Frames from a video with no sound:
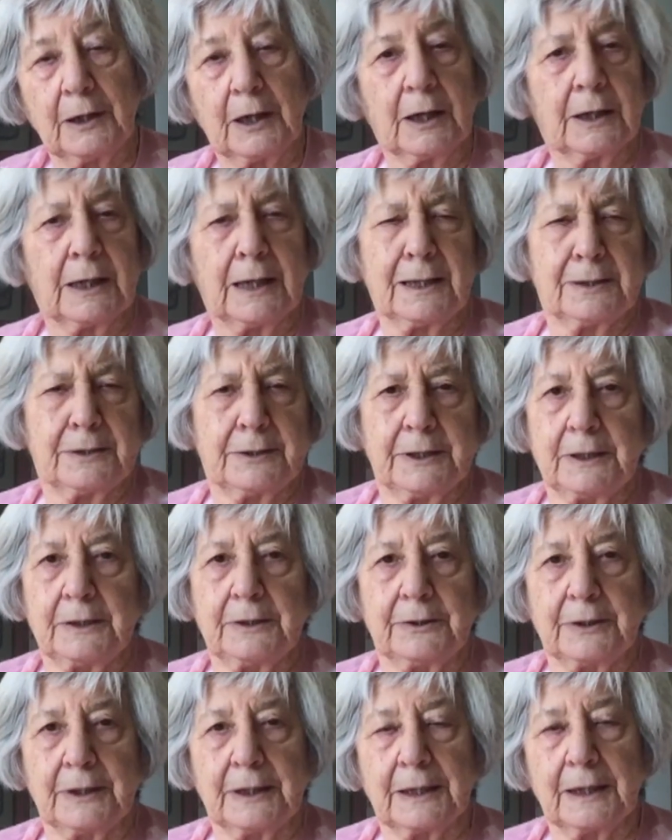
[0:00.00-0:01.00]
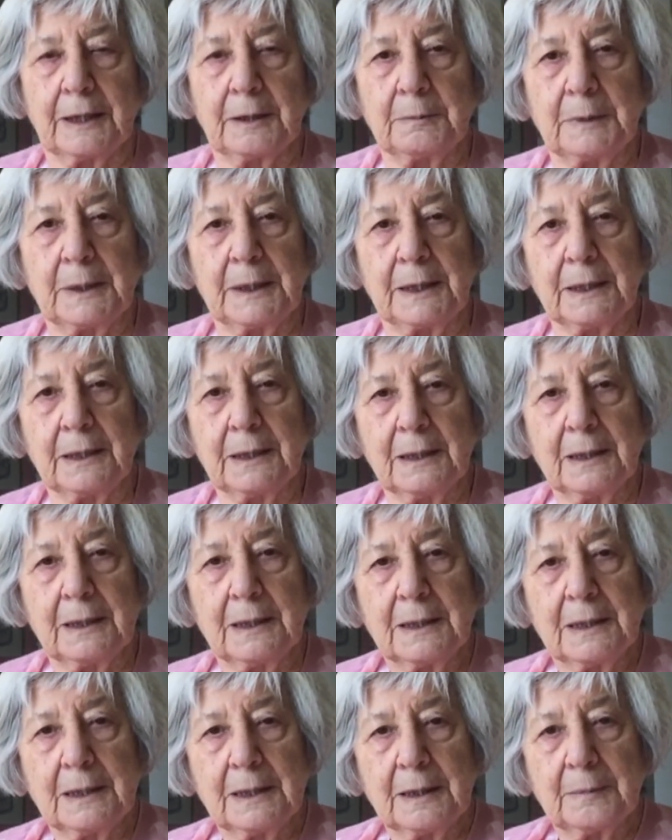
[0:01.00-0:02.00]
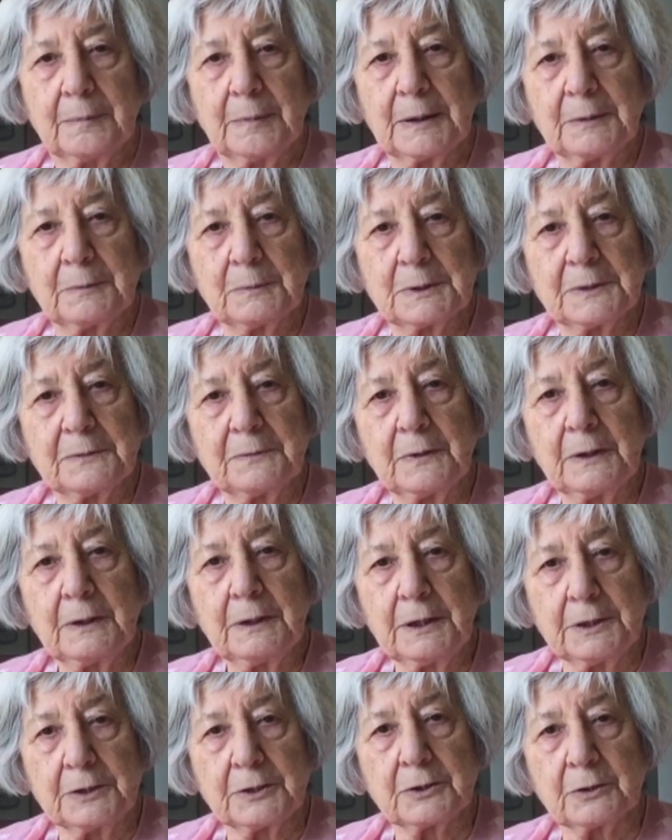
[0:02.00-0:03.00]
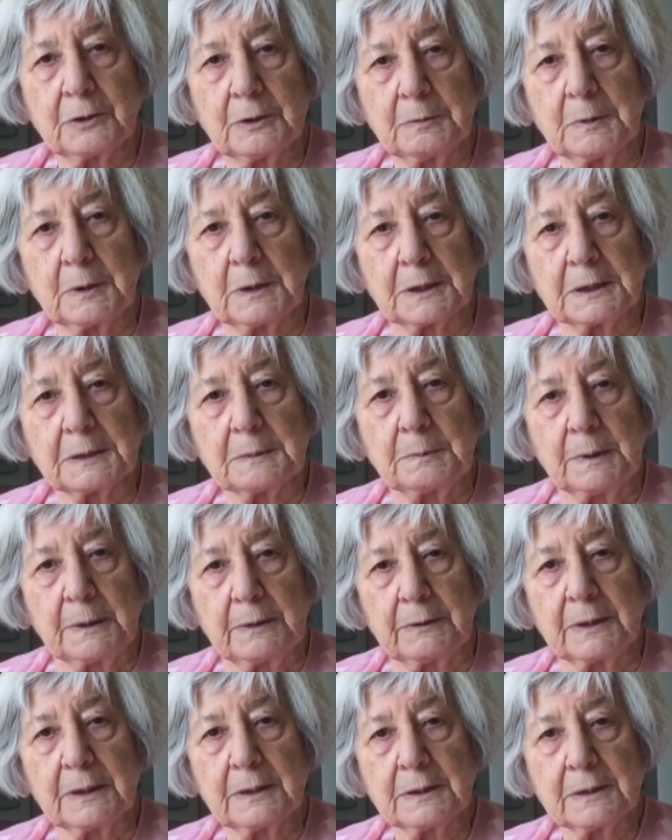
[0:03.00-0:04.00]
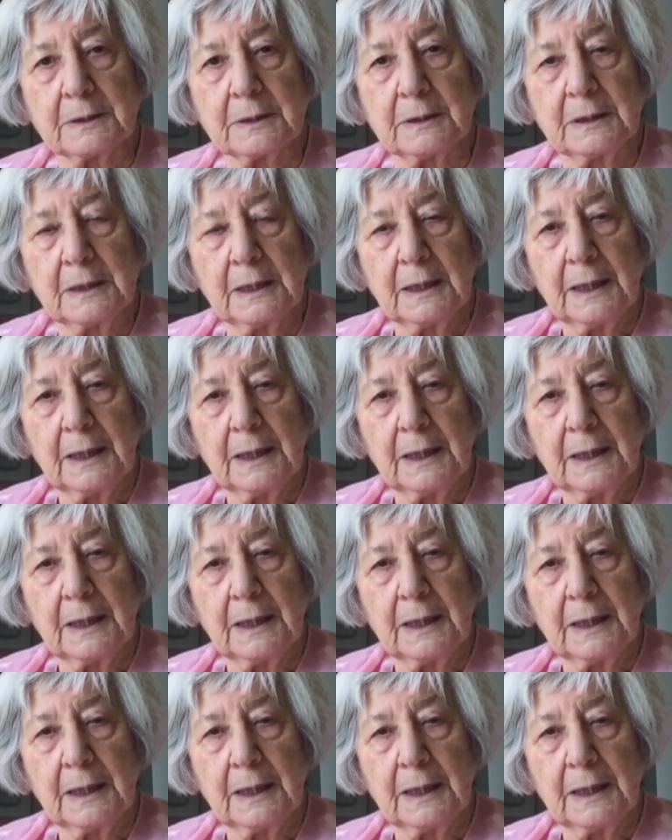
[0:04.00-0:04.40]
I can't tell you now how many, but it was a very enjoyable experience.